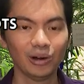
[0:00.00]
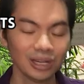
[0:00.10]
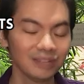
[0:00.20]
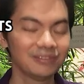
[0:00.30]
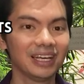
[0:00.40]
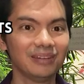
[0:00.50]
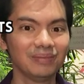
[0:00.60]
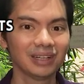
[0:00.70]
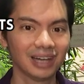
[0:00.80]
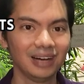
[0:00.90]
all of
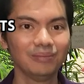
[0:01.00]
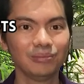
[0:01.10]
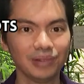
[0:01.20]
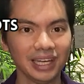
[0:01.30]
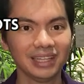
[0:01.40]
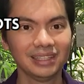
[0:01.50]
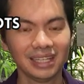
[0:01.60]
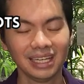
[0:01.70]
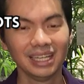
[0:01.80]
them come with